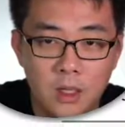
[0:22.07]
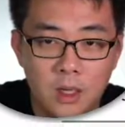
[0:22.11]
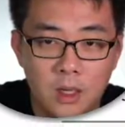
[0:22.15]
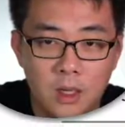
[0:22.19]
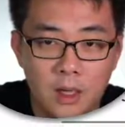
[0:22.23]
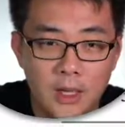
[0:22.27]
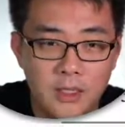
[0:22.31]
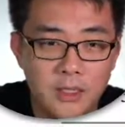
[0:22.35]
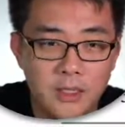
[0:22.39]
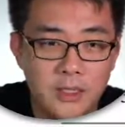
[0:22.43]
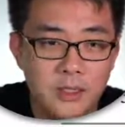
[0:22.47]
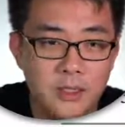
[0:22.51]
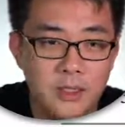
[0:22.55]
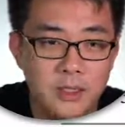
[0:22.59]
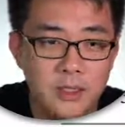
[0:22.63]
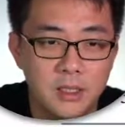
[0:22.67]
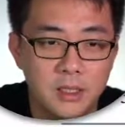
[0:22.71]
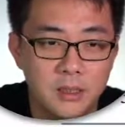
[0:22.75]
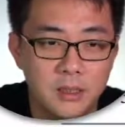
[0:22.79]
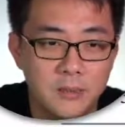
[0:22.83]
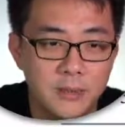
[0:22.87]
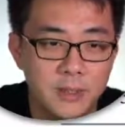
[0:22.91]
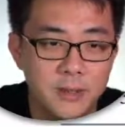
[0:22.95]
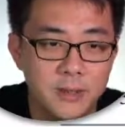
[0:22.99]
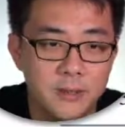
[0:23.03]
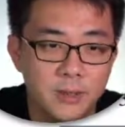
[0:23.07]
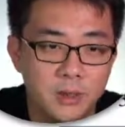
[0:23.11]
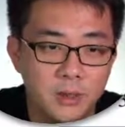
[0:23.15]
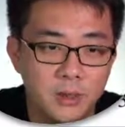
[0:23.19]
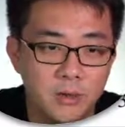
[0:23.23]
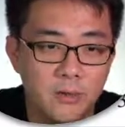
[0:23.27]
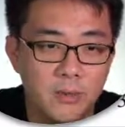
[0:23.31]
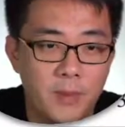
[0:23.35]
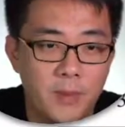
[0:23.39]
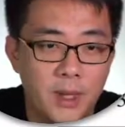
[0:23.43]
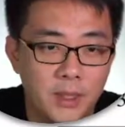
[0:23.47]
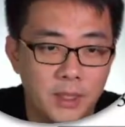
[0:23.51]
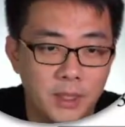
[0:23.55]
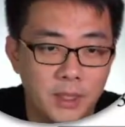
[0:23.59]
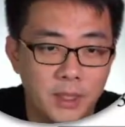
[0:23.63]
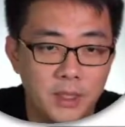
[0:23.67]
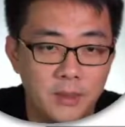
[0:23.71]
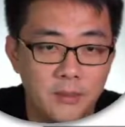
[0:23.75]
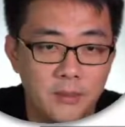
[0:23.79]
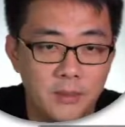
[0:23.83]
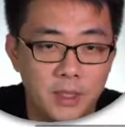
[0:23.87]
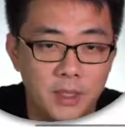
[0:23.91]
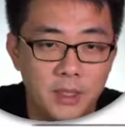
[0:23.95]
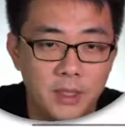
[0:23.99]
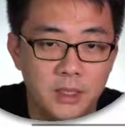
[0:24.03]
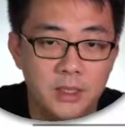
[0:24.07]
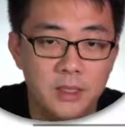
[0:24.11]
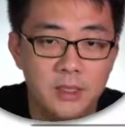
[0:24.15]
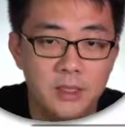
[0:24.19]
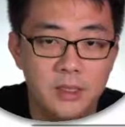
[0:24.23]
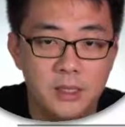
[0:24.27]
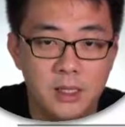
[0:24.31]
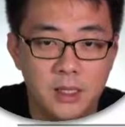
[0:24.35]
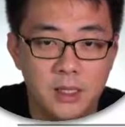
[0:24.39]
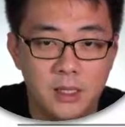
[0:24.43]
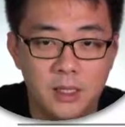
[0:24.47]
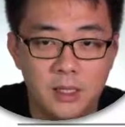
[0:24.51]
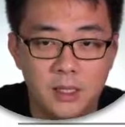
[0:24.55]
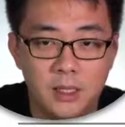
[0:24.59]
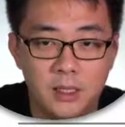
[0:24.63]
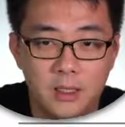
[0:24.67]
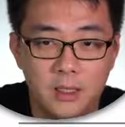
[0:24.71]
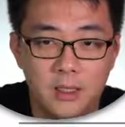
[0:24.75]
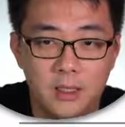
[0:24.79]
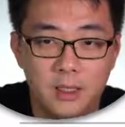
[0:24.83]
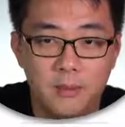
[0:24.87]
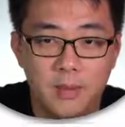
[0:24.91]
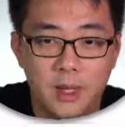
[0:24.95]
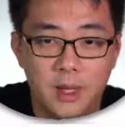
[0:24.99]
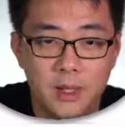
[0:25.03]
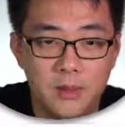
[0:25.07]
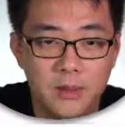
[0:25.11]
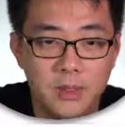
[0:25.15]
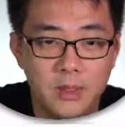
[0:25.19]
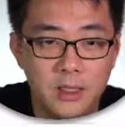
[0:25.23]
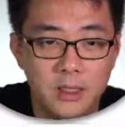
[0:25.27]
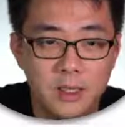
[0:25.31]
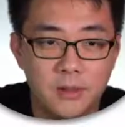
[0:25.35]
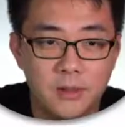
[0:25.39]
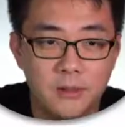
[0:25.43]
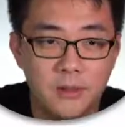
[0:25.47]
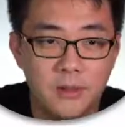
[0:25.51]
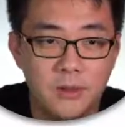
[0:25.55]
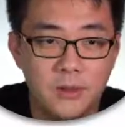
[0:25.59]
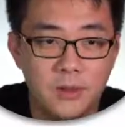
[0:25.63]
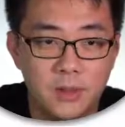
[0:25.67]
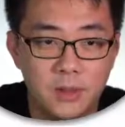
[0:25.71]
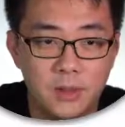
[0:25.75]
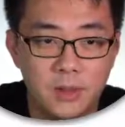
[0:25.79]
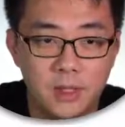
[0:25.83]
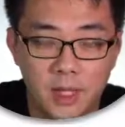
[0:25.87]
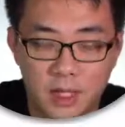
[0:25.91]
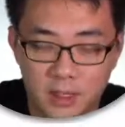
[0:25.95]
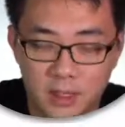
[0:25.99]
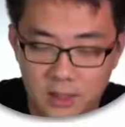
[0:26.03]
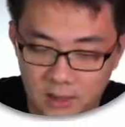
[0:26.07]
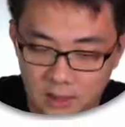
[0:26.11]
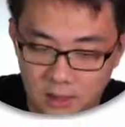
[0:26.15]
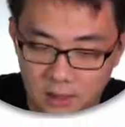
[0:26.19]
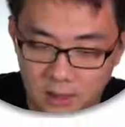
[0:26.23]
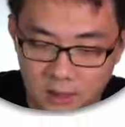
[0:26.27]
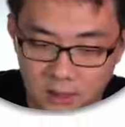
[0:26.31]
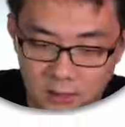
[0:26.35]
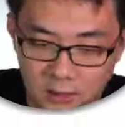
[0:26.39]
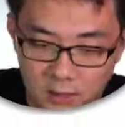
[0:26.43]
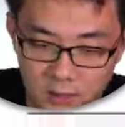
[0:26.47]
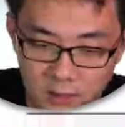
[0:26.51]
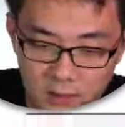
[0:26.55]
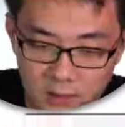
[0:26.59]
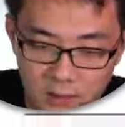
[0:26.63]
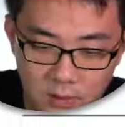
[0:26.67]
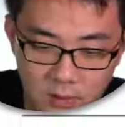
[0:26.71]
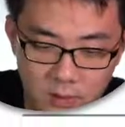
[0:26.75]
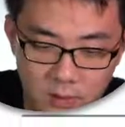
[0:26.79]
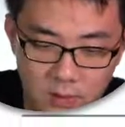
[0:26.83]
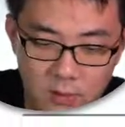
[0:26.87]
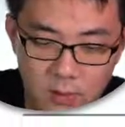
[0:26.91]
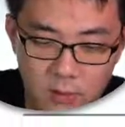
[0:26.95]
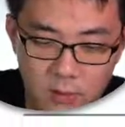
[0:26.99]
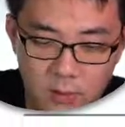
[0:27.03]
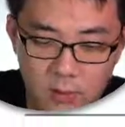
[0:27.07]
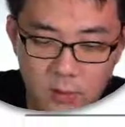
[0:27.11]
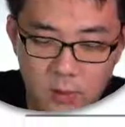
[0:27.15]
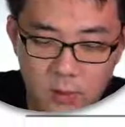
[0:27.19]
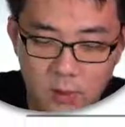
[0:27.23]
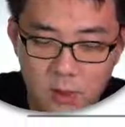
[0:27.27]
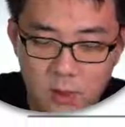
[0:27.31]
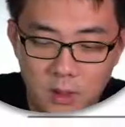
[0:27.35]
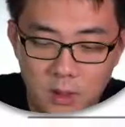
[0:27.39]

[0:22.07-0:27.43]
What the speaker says: X is the displacement of the particle in meters, and by using substitution, X equals to U